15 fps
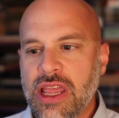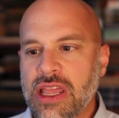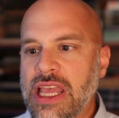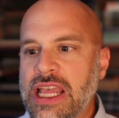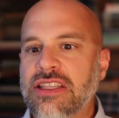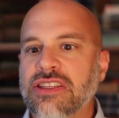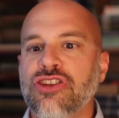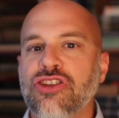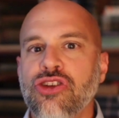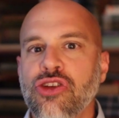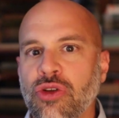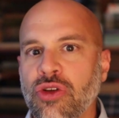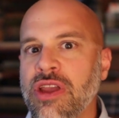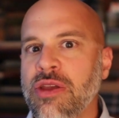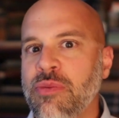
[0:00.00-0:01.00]
It's
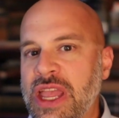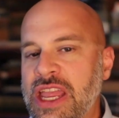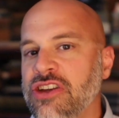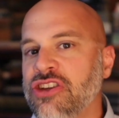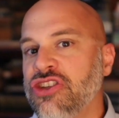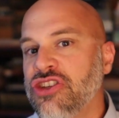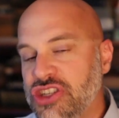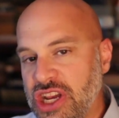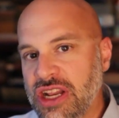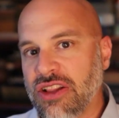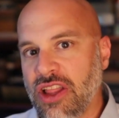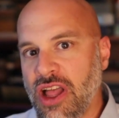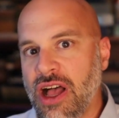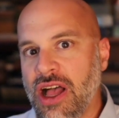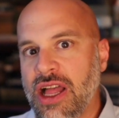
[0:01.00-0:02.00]
Nuri-Bej
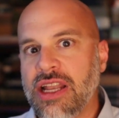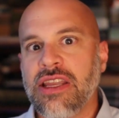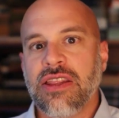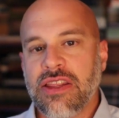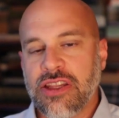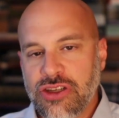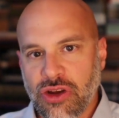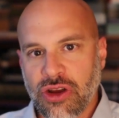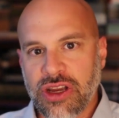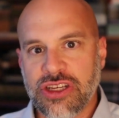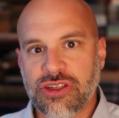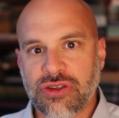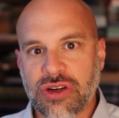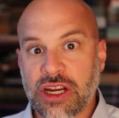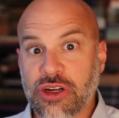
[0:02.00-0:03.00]
Ceylan, the
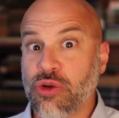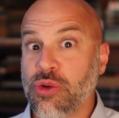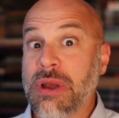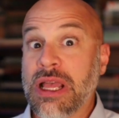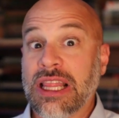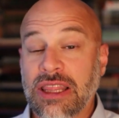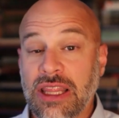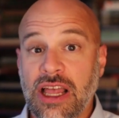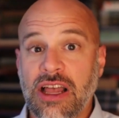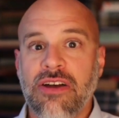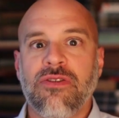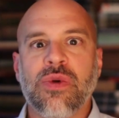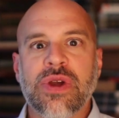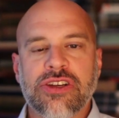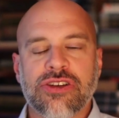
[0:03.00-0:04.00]
Turkish director whom I
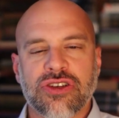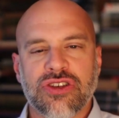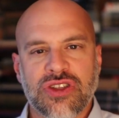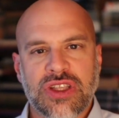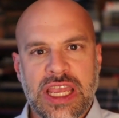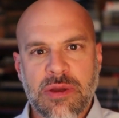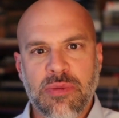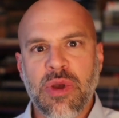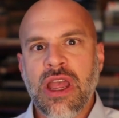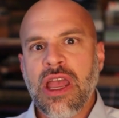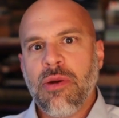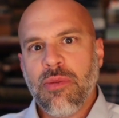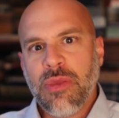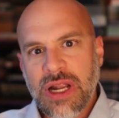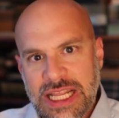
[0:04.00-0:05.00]
love, Winter Sleep,
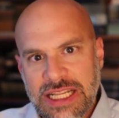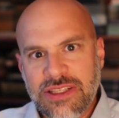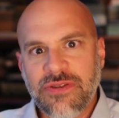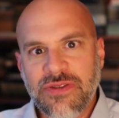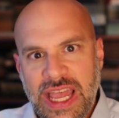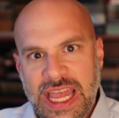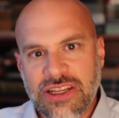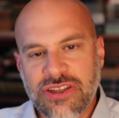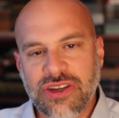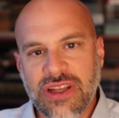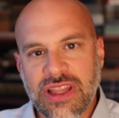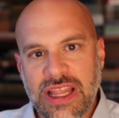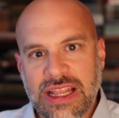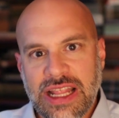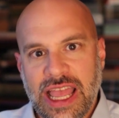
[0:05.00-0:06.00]
but it's faster
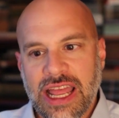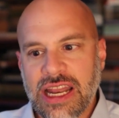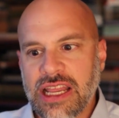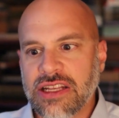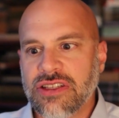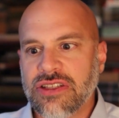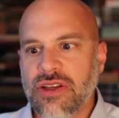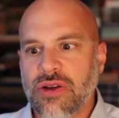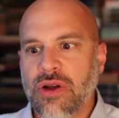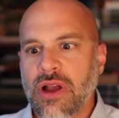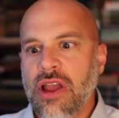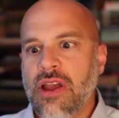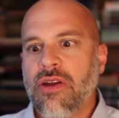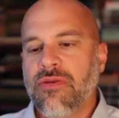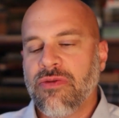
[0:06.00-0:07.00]
than that. And so
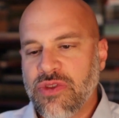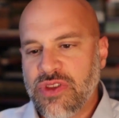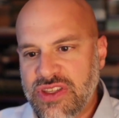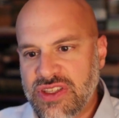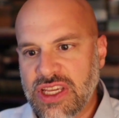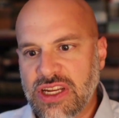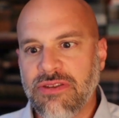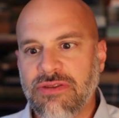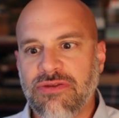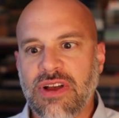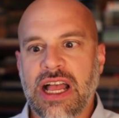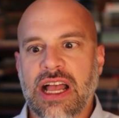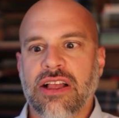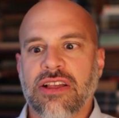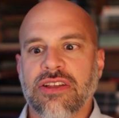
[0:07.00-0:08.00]

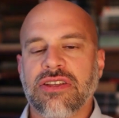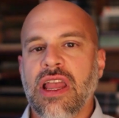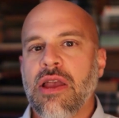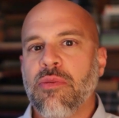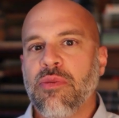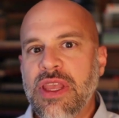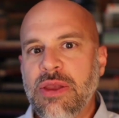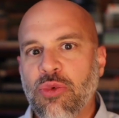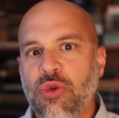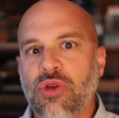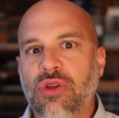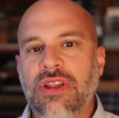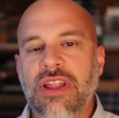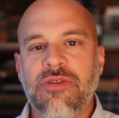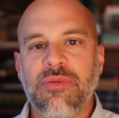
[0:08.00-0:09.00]
cinephiles, people
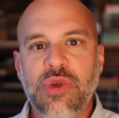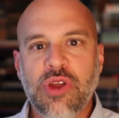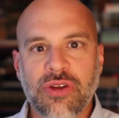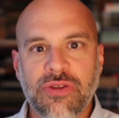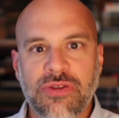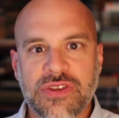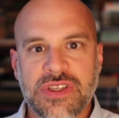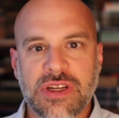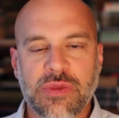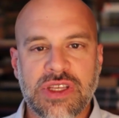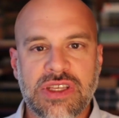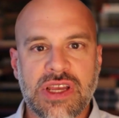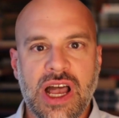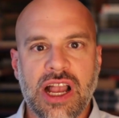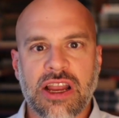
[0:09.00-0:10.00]
who love beautiful
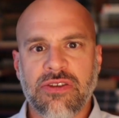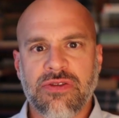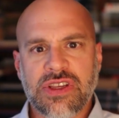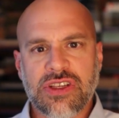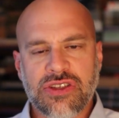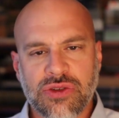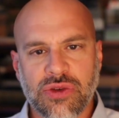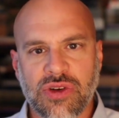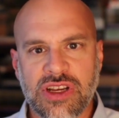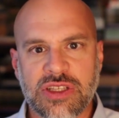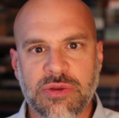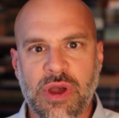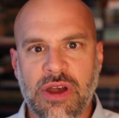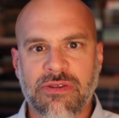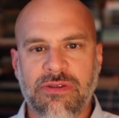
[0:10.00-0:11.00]
cinematography,
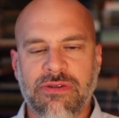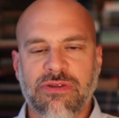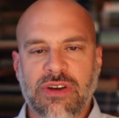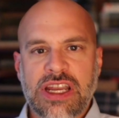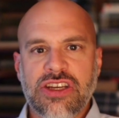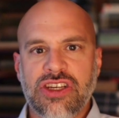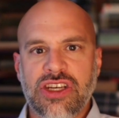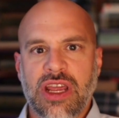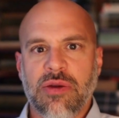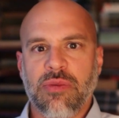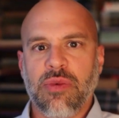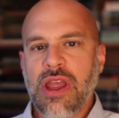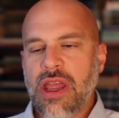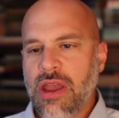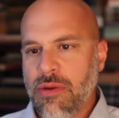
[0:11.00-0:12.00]
stories about
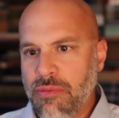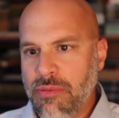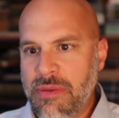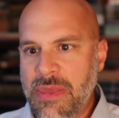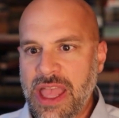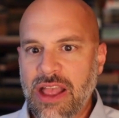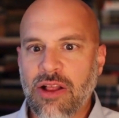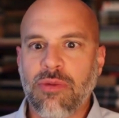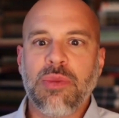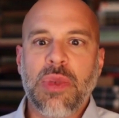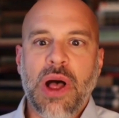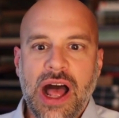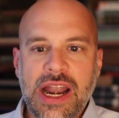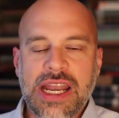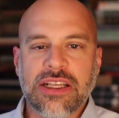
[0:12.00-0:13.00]
friendship, male
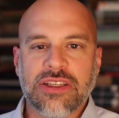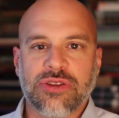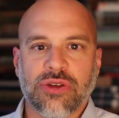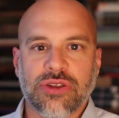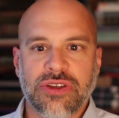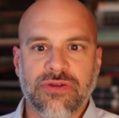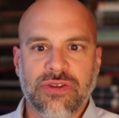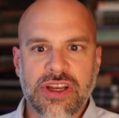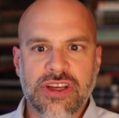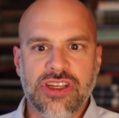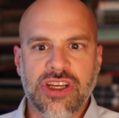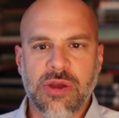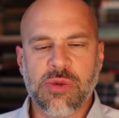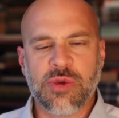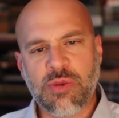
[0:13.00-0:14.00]
bonding sorts of
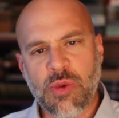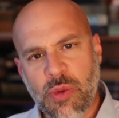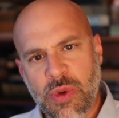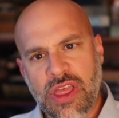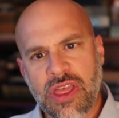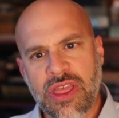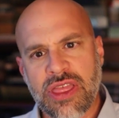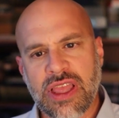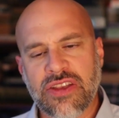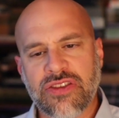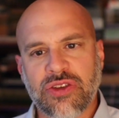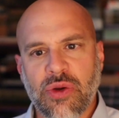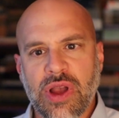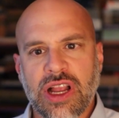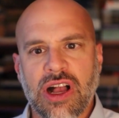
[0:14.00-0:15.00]
friendships, but with other things
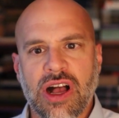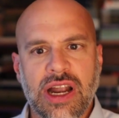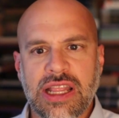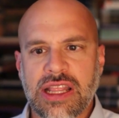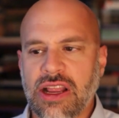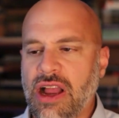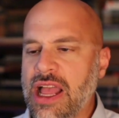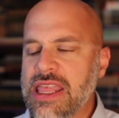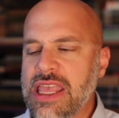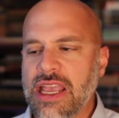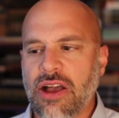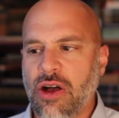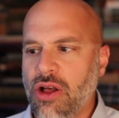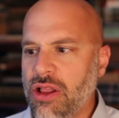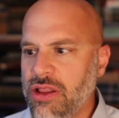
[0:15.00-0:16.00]
going on in there, I
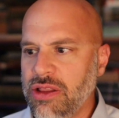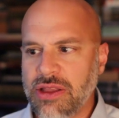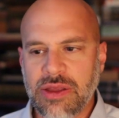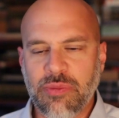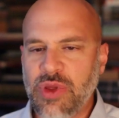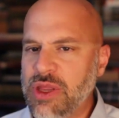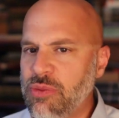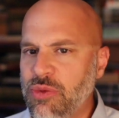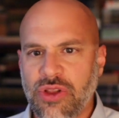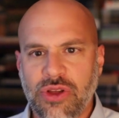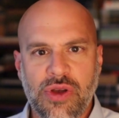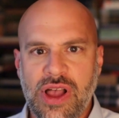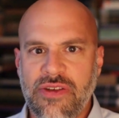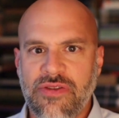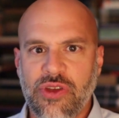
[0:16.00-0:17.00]
think all people
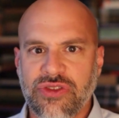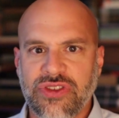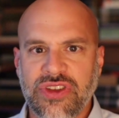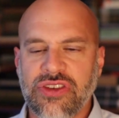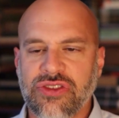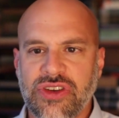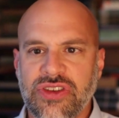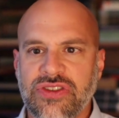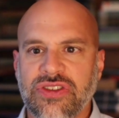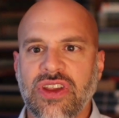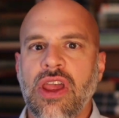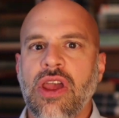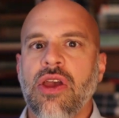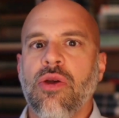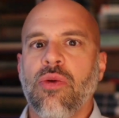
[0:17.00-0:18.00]
who have those interests
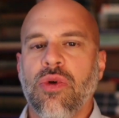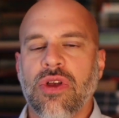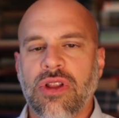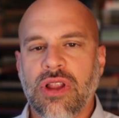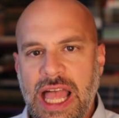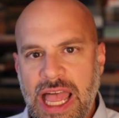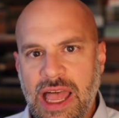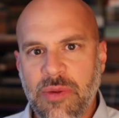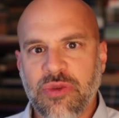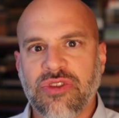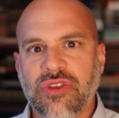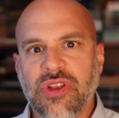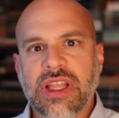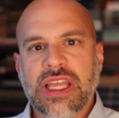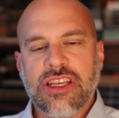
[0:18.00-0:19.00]
will
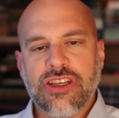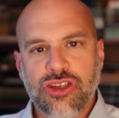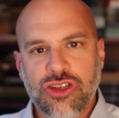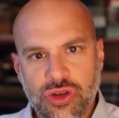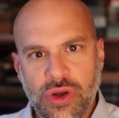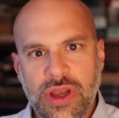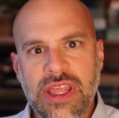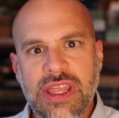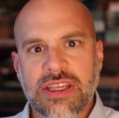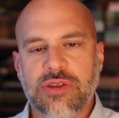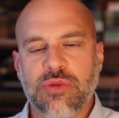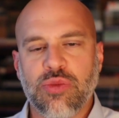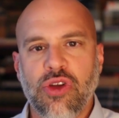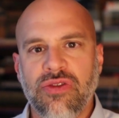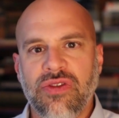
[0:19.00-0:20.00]
absolutely enjoy
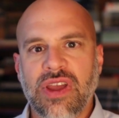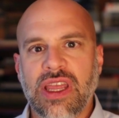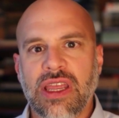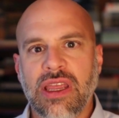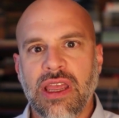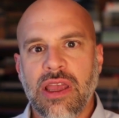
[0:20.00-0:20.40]
this movie.